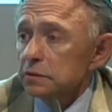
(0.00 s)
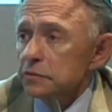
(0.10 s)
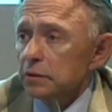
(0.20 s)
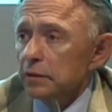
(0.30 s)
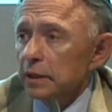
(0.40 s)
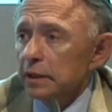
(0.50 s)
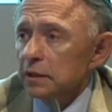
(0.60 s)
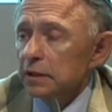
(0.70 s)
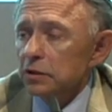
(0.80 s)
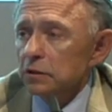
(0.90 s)
So I
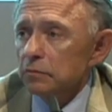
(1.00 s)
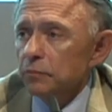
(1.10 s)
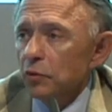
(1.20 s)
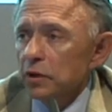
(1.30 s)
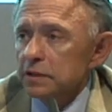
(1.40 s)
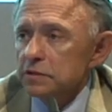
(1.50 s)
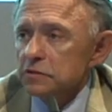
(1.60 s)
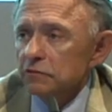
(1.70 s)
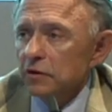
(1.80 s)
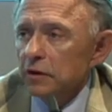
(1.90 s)
think your point
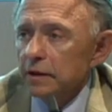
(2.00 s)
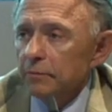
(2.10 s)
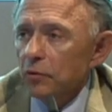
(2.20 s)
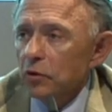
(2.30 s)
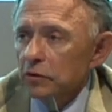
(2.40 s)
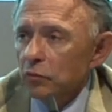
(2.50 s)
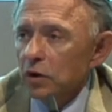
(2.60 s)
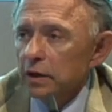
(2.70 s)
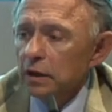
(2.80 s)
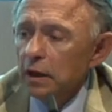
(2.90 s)
is a very important
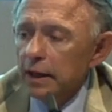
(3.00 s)
one,